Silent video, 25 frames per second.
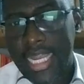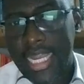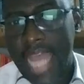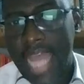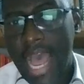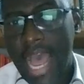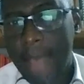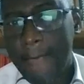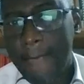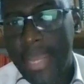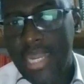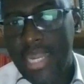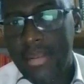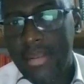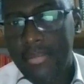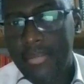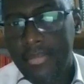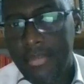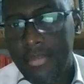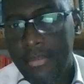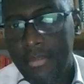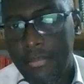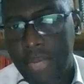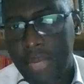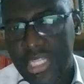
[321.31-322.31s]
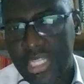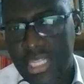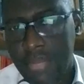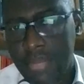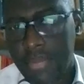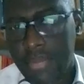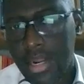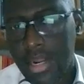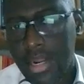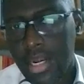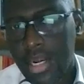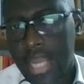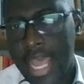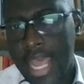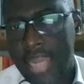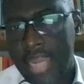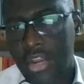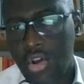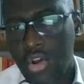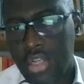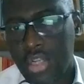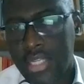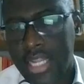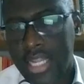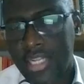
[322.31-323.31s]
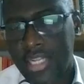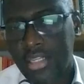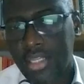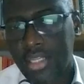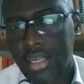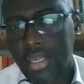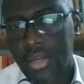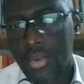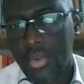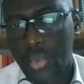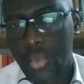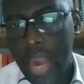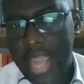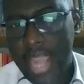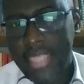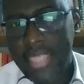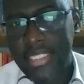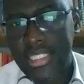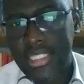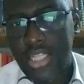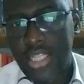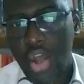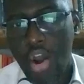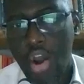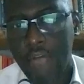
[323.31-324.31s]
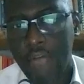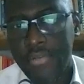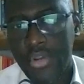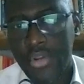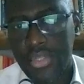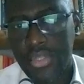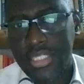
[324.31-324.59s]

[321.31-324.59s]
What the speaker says: there are many possible and contradictory ways of